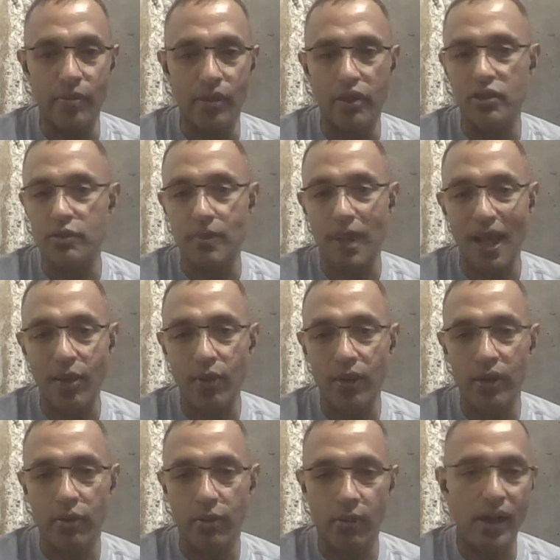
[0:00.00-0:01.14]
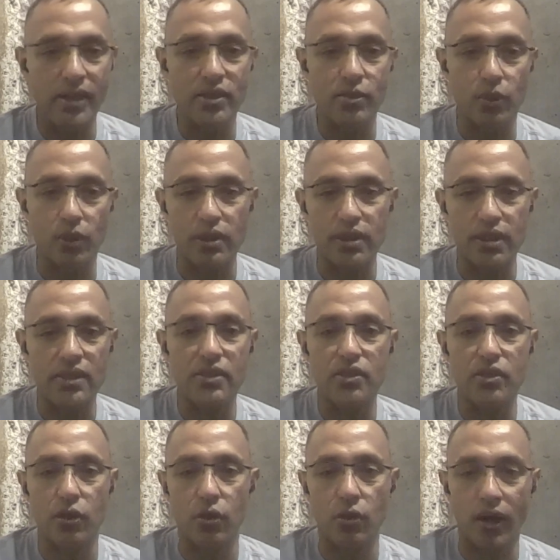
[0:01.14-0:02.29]
because malware and ransomware tends
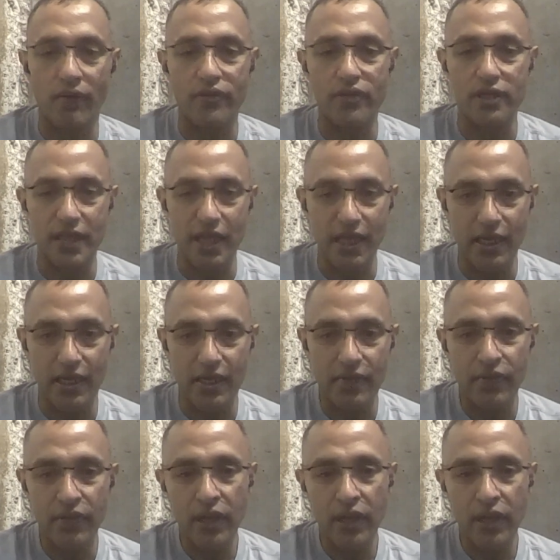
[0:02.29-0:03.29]
to go into data,